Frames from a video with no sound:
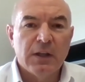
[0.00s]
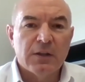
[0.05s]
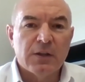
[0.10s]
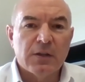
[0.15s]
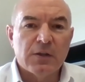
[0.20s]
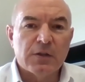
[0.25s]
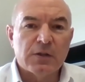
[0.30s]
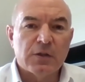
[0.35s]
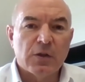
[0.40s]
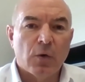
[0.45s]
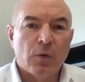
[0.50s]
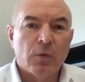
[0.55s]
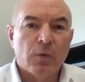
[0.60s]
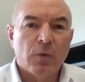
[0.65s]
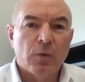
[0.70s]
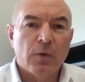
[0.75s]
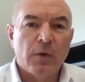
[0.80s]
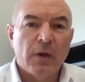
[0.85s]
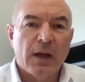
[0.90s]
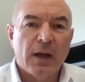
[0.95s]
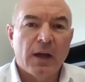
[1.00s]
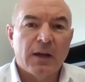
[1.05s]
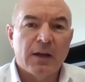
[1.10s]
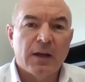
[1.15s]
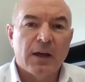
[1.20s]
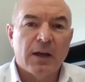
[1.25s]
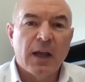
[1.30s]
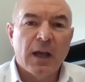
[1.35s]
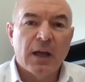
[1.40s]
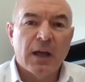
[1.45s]
So
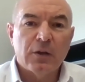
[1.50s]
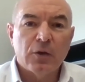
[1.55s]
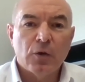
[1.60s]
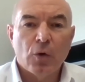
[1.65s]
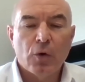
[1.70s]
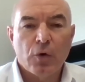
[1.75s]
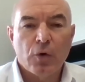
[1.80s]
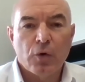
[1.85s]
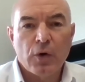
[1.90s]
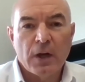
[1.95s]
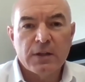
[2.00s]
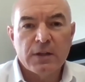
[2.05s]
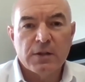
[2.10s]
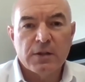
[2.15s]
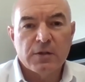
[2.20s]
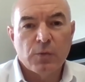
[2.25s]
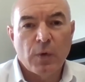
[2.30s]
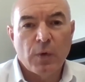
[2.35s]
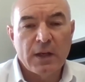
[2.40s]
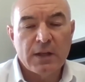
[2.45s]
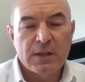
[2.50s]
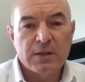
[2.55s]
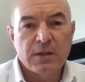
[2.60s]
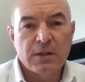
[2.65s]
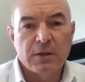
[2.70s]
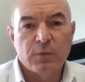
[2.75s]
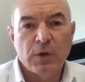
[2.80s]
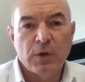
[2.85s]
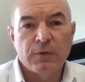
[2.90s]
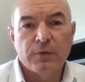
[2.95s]
again, no price is
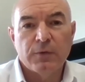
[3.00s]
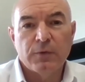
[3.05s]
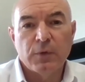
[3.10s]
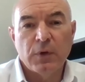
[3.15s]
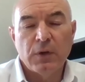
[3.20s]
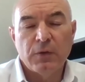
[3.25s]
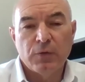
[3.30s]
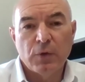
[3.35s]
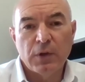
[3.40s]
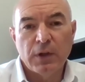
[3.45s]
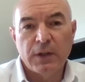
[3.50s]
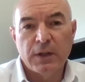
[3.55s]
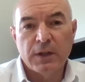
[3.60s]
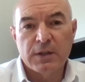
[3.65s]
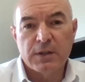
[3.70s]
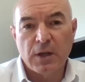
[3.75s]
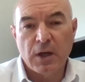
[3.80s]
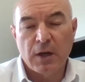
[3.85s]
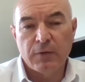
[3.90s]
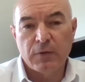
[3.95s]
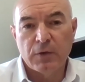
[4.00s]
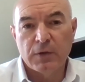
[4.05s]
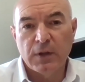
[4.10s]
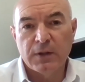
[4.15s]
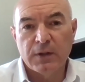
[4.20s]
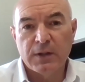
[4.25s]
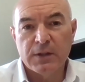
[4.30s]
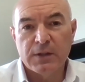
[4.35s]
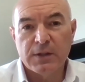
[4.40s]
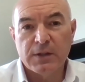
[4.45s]
wasted. We've really discovered
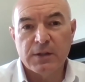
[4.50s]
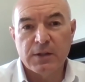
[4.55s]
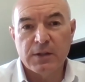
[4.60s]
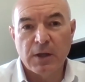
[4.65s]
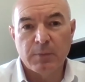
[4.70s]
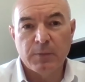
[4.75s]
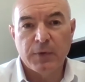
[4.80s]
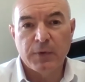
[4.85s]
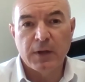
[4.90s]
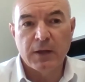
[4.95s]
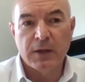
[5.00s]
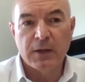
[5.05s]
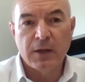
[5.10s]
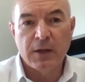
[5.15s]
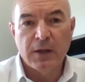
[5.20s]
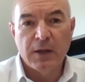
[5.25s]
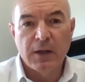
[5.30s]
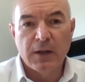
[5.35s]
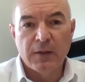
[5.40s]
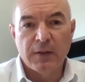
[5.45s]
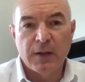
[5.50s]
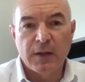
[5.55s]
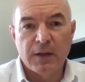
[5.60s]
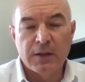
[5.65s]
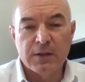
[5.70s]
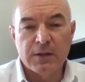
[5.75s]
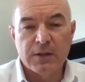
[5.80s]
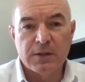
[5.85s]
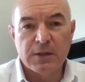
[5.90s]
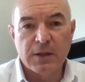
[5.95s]
that this is something that
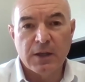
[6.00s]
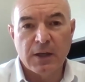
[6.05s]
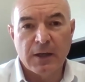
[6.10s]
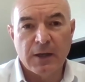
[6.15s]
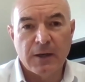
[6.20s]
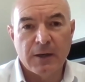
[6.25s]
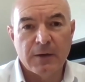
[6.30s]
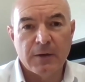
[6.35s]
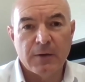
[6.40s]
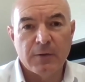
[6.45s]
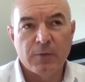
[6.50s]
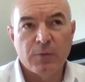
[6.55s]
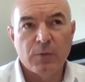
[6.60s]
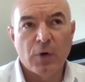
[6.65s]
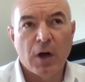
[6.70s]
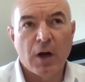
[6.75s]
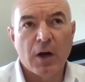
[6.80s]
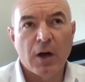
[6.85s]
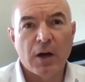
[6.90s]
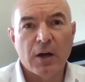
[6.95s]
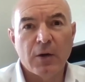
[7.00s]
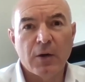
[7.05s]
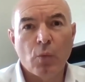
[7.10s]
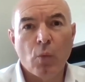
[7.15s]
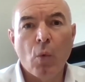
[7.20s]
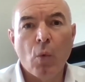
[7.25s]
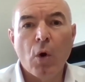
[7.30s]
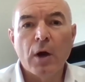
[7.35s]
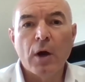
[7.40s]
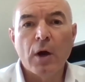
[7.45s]
is
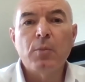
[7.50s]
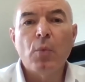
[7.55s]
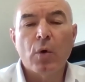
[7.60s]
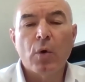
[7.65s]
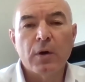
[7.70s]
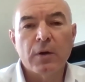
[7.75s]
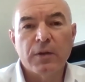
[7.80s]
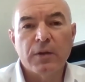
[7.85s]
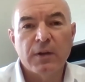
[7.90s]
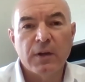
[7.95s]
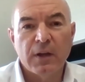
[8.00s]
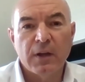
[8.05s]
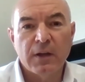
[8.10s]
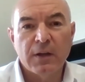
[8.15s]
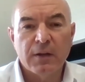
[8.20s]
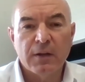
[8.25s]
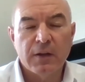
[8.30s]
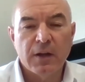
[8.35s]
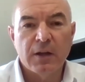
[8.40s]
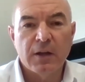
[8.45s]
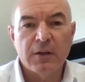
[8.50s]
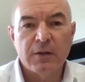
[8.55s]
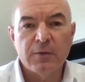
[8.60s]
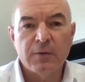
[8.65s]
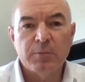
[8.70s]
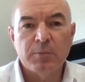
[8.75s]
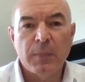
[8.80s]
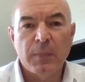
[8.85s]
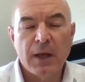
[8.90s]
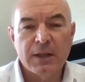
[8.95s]
one more thing
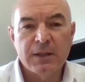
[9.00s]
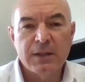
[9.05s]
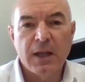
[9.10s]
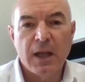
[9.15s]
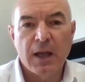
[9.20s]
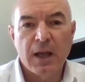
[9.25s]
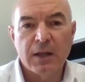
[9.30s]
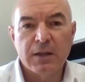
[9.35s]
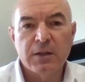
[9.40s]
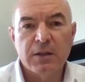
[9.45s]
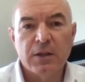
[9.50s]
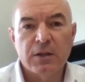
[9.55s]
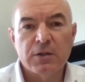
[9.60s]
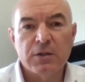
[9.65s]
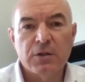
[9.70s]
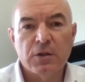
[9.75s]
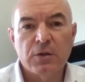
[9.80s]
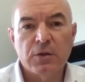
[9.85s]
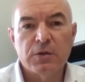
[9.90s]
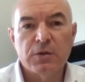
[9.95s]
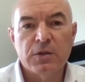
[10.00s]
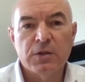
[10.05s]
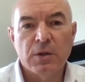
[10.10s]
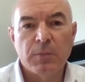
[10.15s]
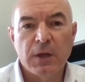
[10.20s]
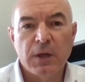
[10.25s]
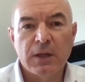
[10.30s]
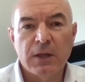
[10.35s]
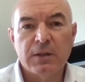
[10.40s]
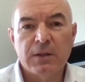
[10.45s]
that Medcan can do to
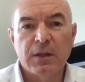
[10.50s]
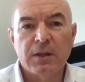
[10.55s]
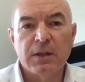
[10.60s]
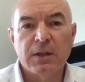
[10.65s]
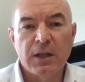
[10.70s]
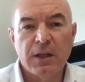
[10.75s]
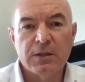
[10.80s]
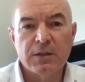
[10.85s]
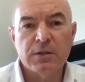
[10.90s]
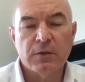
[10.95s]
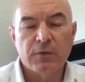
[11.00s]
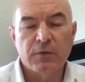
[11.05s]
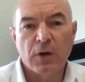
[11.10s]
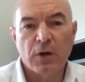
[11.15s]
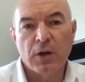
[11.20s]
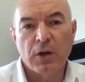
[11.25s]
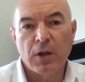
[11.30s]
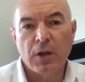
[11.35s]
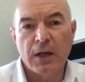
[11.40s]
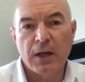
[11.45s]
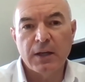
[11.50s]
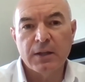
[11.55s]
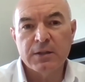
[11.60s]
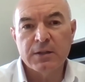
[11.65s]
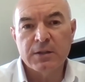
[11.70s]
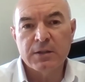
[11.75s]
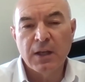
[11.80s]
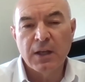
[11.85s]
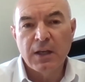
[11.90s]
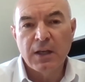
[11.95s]
meet the needs of our
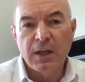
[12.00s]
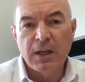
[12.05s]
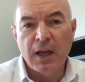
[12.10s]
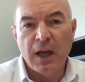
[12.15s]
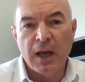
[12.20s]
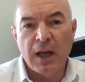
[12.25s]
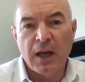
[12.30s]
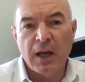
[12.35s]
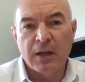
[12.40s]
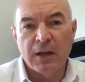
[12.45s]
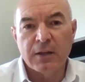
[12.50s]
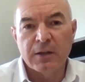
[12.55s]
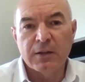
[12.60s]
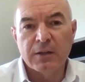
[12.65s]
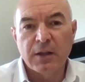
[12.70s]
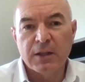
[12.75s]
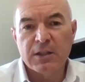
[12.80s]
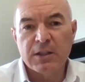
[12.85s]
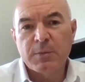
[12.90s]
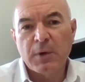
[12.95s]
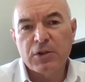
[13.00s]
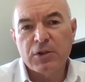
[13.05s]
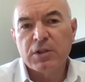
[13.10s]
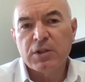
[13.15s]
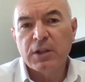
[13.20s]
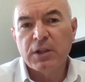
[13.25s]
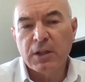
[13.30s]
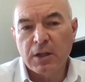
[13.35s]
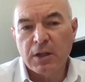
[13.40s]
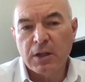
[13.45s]
clients. And
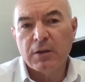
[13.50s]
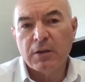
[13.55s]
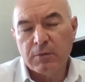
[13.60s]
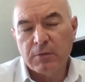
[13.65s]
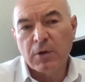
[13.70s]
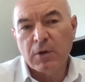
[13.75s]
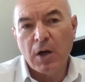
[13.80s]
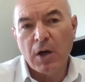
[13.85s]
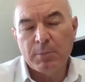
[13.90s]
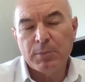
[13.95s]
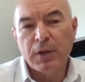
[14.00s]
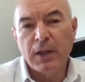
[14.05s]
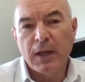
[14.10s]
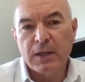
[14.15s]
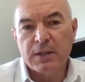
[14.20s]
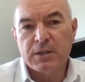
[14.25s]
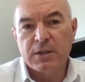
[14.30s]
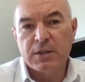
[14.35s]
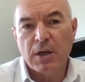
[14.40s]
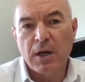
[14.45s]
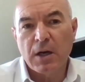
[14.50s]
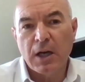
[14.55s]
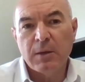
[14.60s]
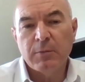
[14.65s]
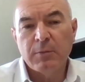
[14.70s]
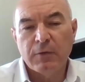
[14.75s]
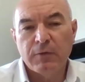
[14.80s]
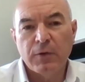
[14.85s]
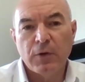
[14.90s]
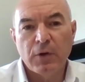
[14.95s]
especially in a complex
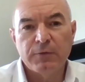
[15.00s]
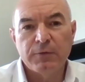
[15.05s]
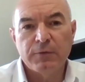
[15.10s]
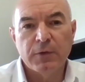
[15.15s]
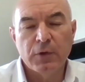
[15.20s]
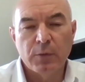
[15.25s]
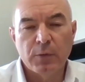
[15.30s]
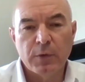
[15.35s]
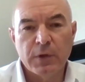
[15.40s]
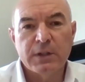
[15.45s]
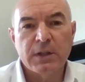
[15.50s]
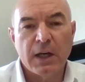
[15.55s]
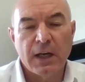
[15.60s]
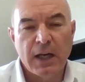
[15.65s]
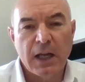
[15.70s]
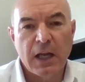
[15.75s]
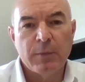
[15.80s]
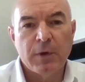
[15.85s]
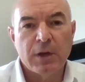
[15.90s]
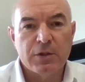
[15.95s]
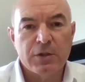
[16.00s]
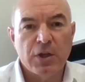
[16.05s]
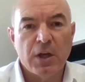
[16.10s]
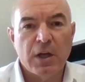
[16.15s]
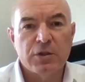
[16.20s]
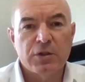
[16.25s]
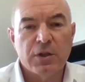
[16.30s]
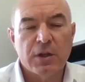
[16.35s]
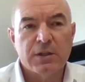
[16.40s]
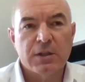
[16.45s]
time, a very fluid, dynamic,
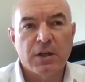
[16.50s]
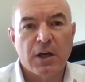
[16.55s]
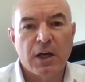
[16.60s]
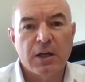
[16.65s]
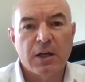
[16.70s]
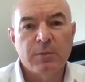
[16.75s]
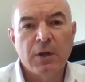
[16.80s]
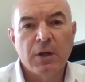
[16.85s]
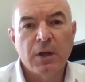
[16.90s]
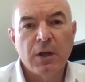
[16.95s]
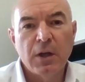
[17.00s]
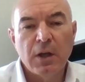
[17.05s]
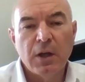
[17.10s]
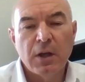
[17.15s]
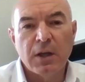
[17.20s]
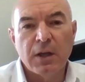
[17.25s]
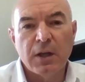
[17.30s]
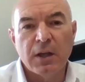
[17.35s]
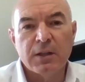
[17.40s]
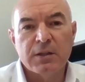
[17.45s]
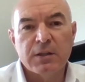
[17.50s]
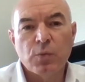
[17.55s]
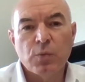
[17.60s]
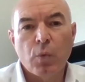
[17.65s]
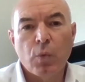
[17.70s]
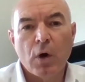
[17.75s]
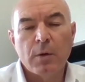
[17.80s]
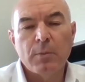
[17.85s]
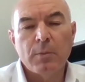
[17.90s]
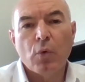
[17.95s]
changing time, it's
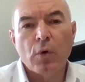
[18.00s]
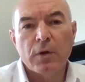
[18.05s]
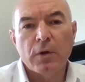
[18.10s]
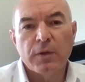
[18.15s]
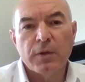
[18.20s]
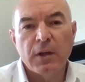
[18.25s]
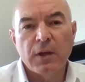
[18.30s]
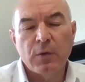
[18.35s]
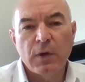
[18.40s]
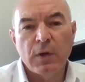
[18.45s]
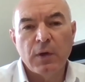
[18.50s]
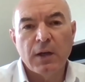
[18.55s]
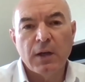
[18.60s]
one more thing we can